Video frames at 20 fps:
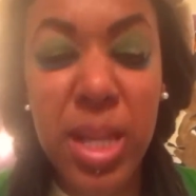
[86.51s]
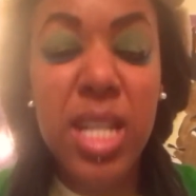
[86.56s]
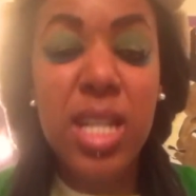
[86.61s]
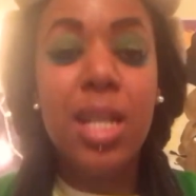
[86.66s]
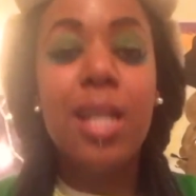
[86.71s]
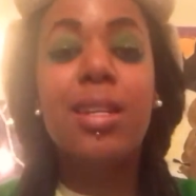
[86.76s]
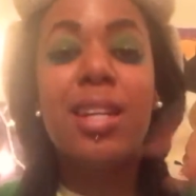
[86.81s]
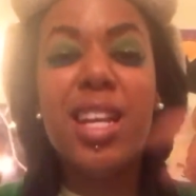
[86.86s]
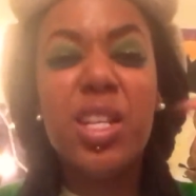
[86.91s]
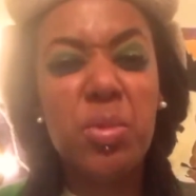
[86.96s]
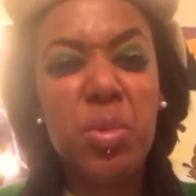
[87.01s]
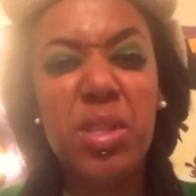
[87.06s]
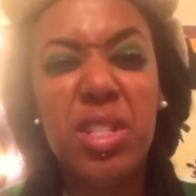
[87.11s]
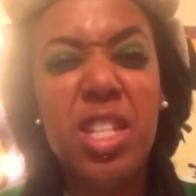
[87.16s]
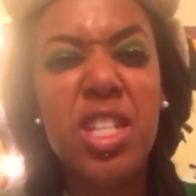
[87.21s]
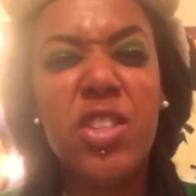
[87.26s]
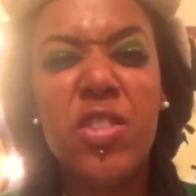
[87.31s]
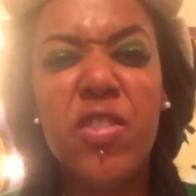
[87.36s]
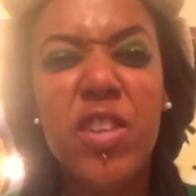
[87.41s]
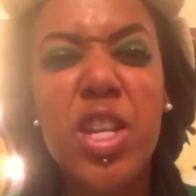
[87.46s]
And that's what
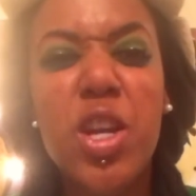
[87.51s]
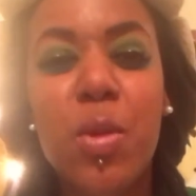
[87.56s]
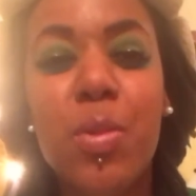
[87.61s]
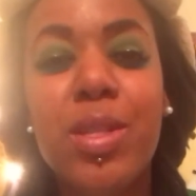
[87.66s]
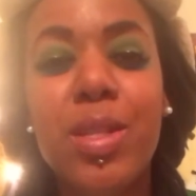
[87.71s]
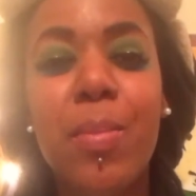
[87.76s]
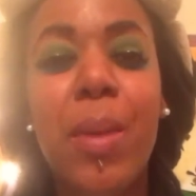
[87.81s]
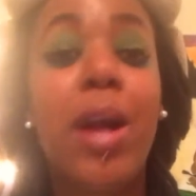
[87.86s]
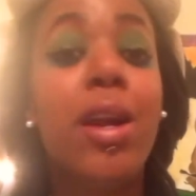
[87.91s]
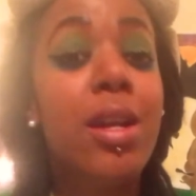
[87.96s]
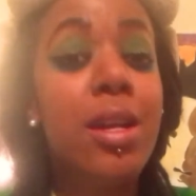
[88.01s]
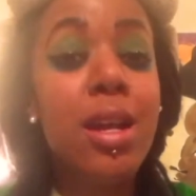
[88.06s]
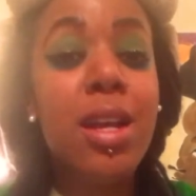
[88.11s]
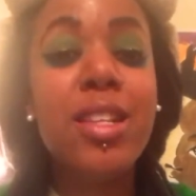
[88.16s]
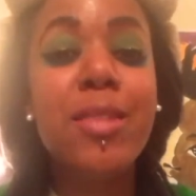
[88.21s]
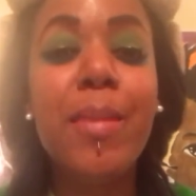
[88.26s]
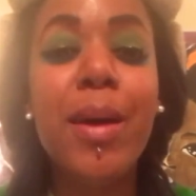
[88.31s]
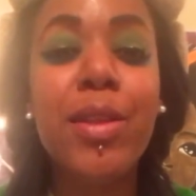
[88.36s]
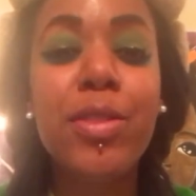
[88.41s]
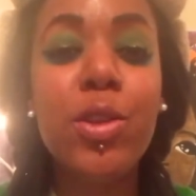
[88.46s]
this video is about. It's
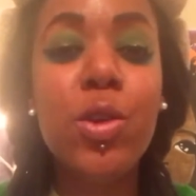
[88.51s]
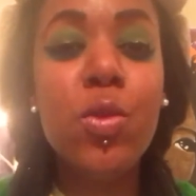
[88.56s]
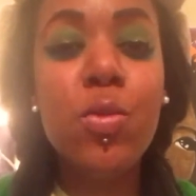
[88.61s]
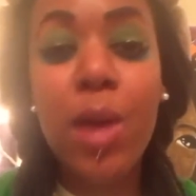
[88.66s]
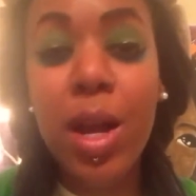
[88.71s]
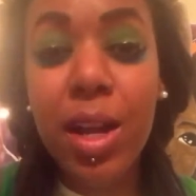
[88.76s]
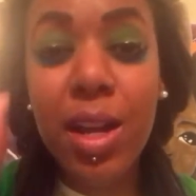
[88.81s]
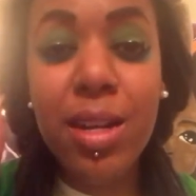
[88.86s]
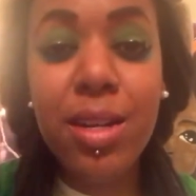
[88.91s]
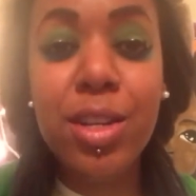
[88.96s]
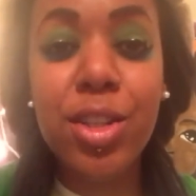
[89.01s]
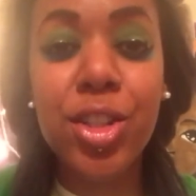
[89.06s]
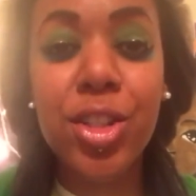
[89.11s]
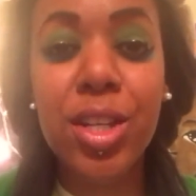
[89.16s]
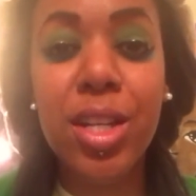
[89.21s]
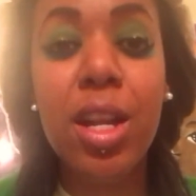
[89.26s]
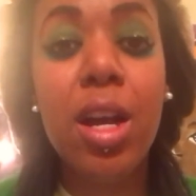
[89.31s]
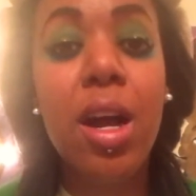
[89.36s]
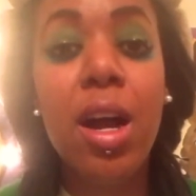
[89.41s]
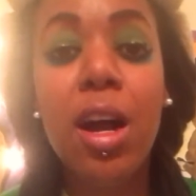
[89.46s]
about the
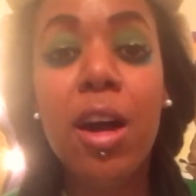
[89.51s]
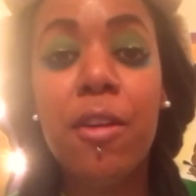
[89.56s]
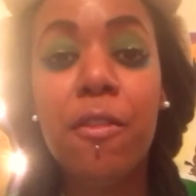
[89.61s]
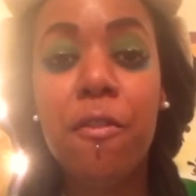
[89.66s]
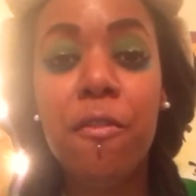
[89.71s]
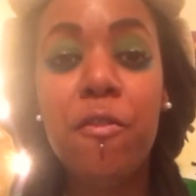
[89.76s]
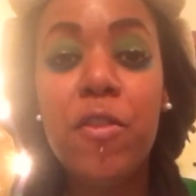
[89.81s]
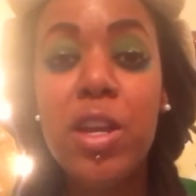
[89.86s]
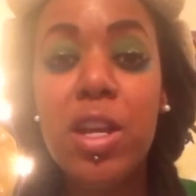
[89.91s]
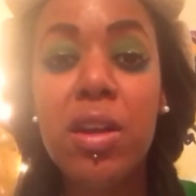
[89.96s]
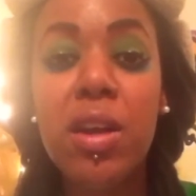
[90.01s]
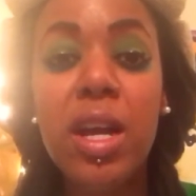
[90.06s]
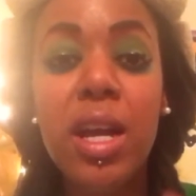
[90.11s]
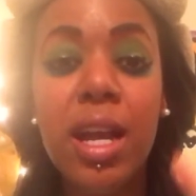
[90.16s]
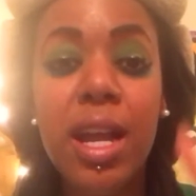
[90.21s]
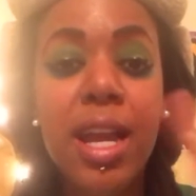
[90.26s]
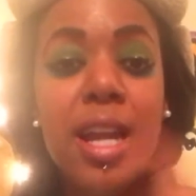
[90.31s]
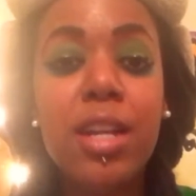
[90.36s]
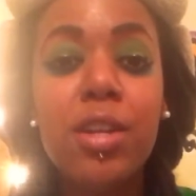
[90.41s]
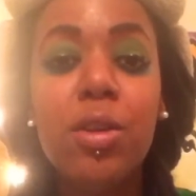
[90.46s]
recognition of fear
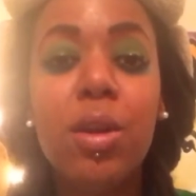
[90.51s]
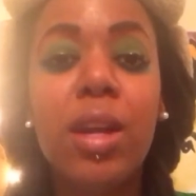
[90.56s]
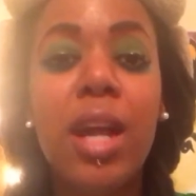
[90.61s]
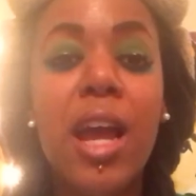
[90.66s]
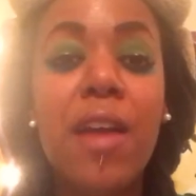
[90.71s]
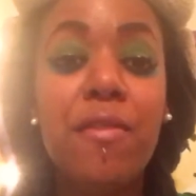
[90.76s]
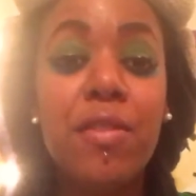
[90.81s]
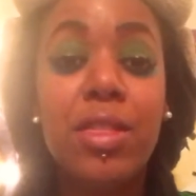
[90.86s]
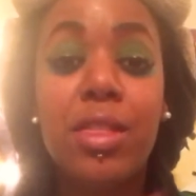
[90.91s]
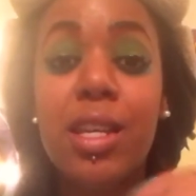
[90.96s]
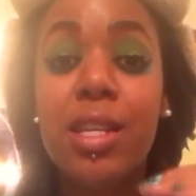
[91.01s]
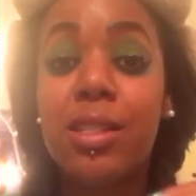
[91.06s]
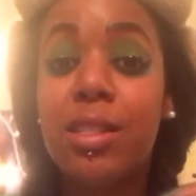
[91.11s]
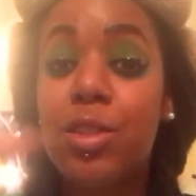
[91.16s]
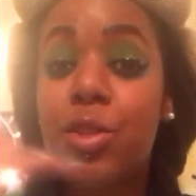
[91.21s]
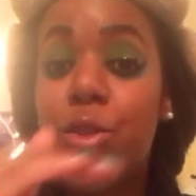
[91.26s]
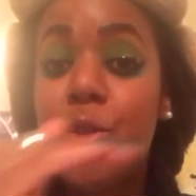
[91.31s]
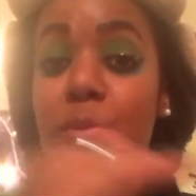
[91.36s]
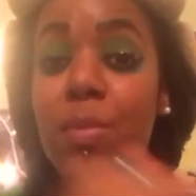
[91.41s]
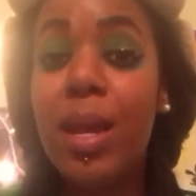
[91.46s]
in your life and things that
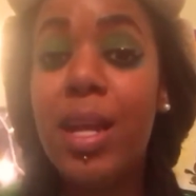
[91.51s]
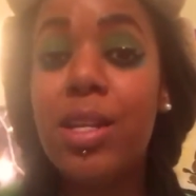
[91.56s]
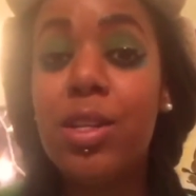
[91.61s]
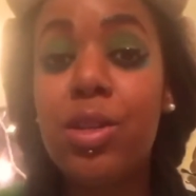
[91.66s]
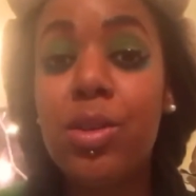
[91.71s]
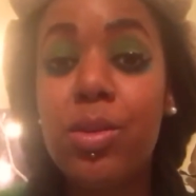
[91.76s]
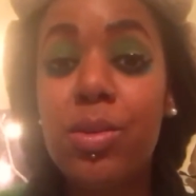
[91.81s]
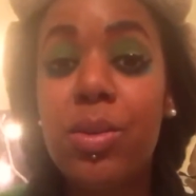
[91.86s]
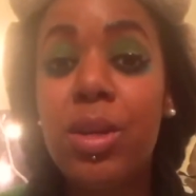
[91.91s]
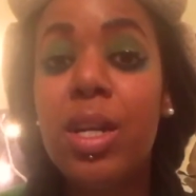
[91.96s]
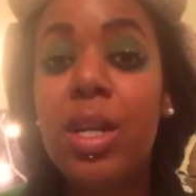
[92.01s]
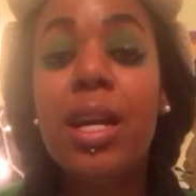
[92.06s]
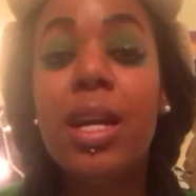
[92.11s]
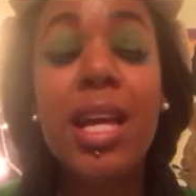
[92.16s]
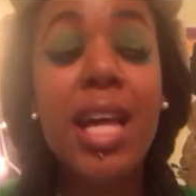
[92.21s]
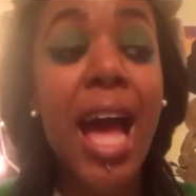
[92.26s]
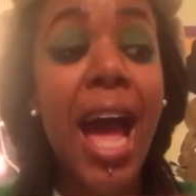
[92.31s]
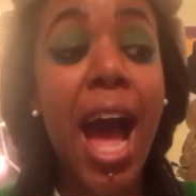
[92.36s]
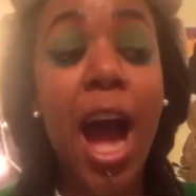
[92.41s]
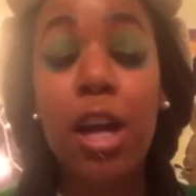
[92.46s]
you may do
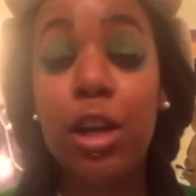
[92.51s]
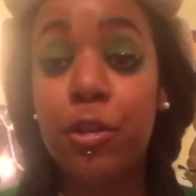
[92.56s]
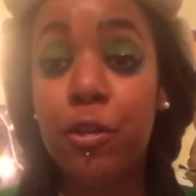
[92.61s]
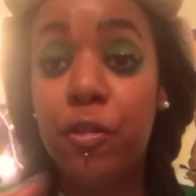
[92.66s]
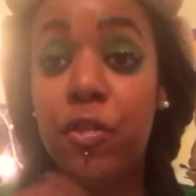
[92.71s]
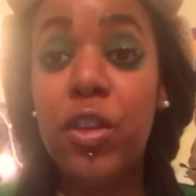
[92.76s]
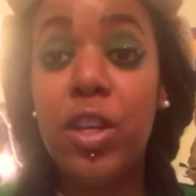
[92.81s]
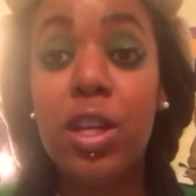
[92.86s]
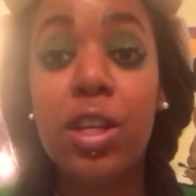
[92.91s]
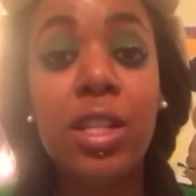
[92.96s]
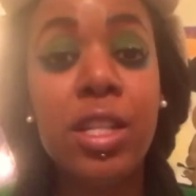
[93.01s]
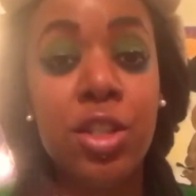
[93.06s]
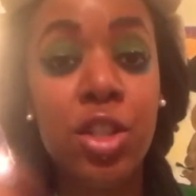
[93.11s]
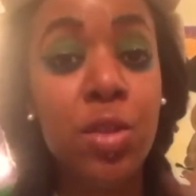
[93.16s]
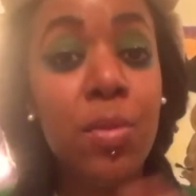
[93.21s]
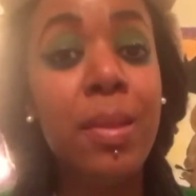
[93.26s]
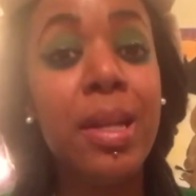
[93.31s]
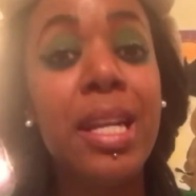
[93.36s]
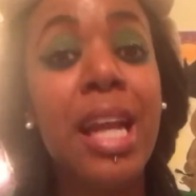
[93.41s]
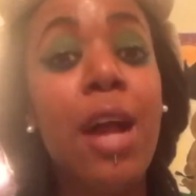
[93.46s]
out of fear that you
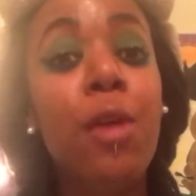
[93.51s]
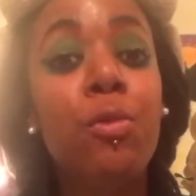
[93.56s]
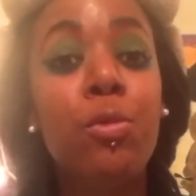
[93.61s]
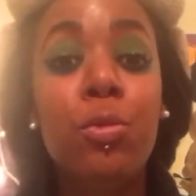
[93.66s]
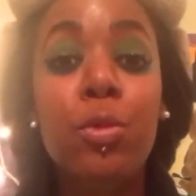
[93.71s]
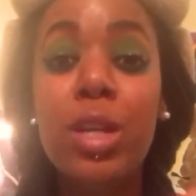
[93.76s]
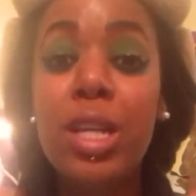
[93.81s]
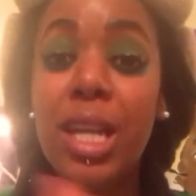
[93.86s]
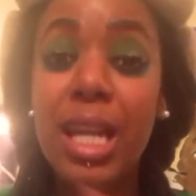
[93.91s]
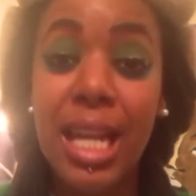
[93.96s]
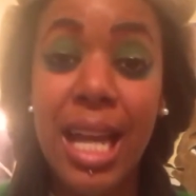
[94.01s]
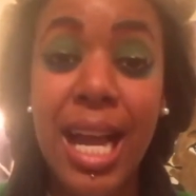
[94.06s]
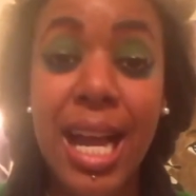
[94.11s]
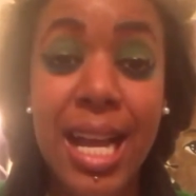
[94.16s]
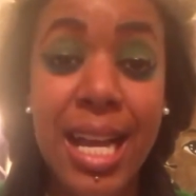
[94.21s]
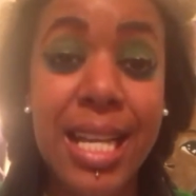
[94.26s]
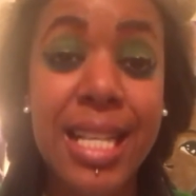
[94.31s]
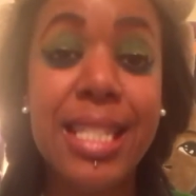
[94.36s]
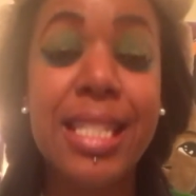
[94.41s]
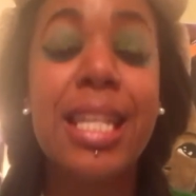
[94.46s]
may not
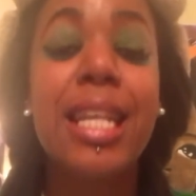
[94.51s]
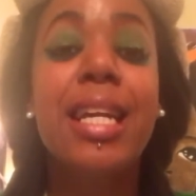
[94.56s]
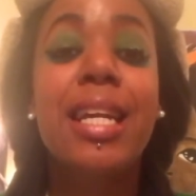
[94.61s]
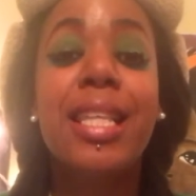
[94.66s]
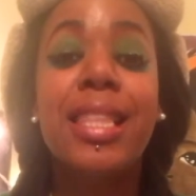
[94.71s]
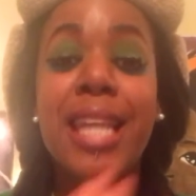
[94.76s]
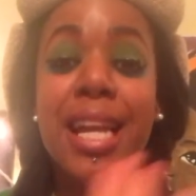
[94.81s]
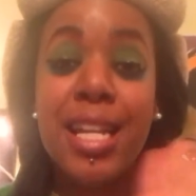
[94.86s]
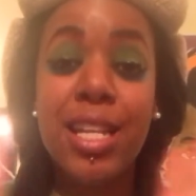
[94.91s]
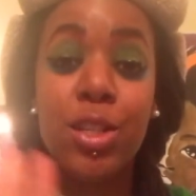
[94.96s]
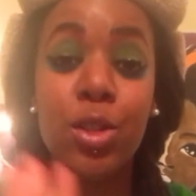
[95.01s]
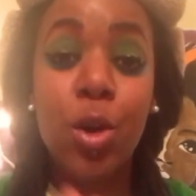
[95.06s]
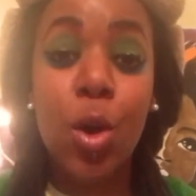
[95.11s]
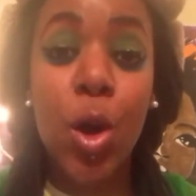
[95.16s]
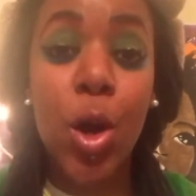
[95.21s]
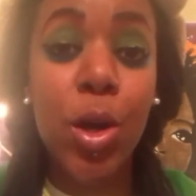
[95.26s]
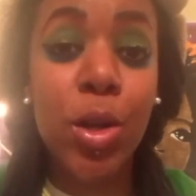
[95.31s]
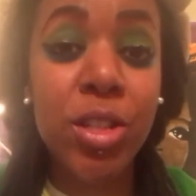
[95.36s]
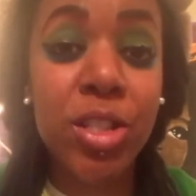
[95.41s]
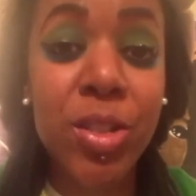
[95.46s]
realize that is
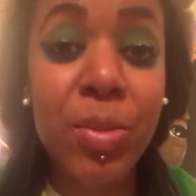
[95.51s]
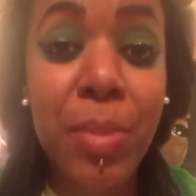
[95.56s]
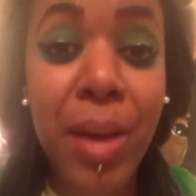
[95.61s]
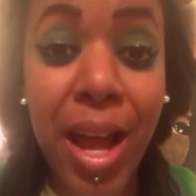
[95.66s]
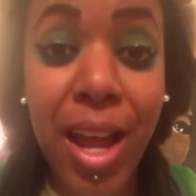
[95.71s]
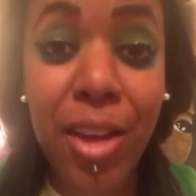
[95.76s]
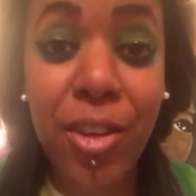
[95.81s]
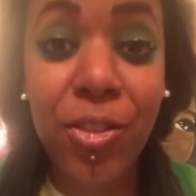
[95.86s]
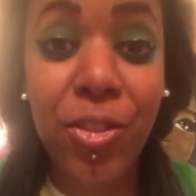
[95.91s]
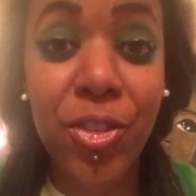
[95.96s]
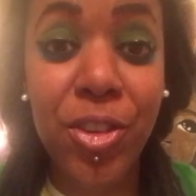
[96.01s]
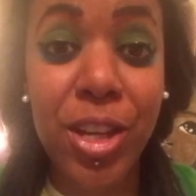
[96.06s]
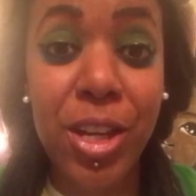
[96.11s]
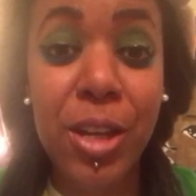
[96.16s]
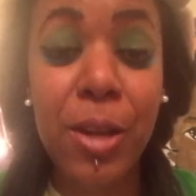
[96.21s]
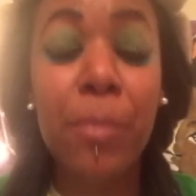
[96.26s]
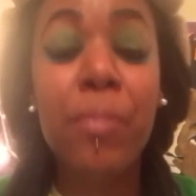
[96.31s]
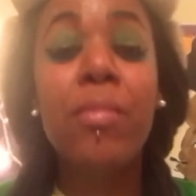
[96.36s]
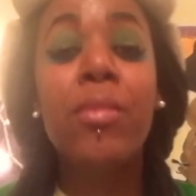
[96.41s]
caused by fear.